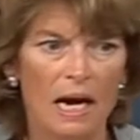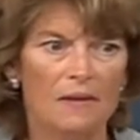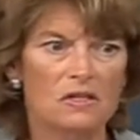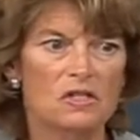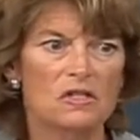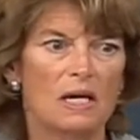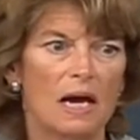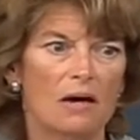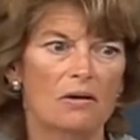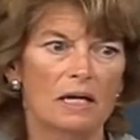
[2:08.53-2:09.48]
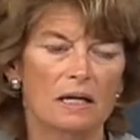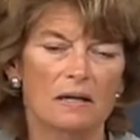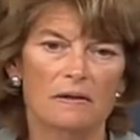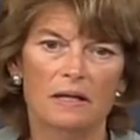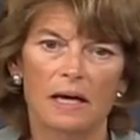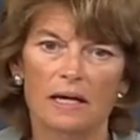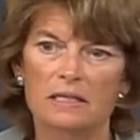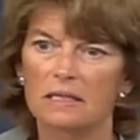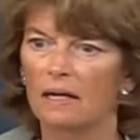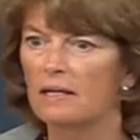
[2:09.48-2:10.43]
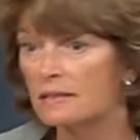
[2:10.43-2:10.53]
And this is an area
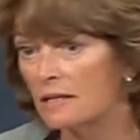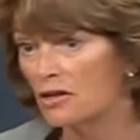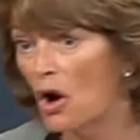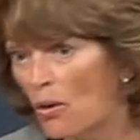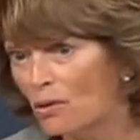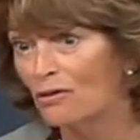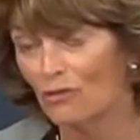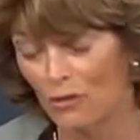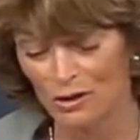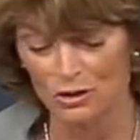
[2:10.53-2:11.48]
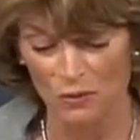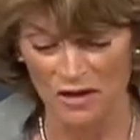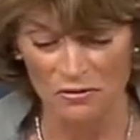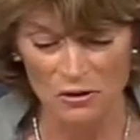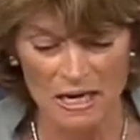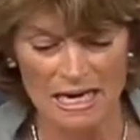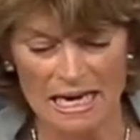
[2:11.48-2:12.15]
that isn't known for its weather.